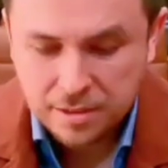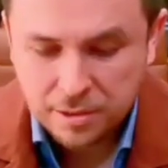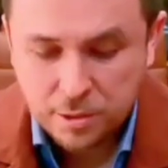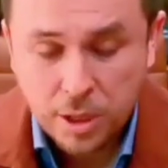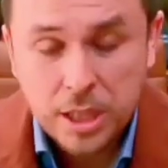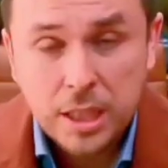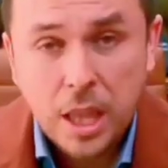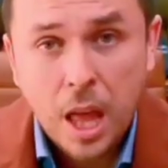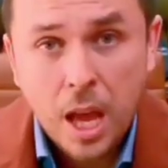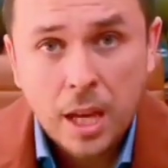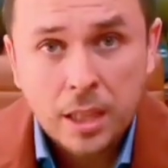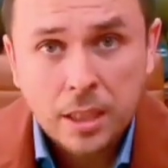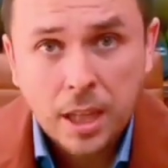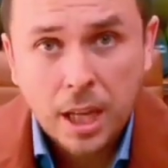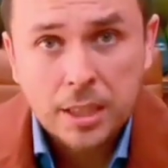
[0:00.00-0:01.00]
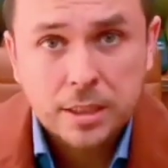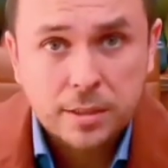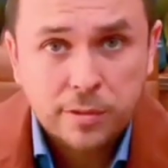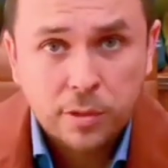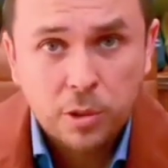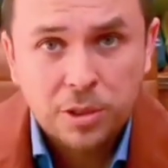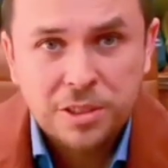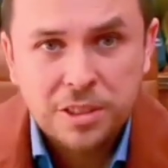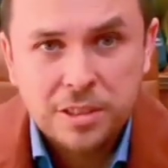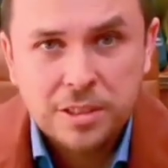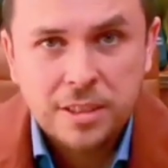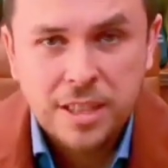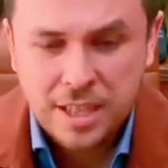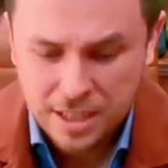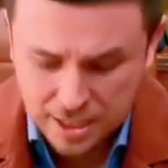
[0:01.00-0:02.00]
Great line. I look forward to
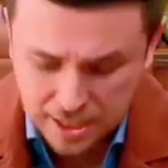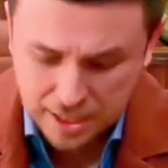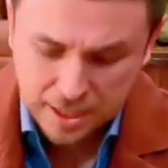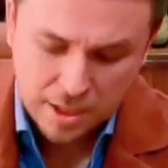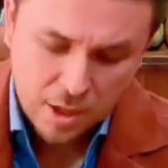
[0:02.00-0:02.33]
seeing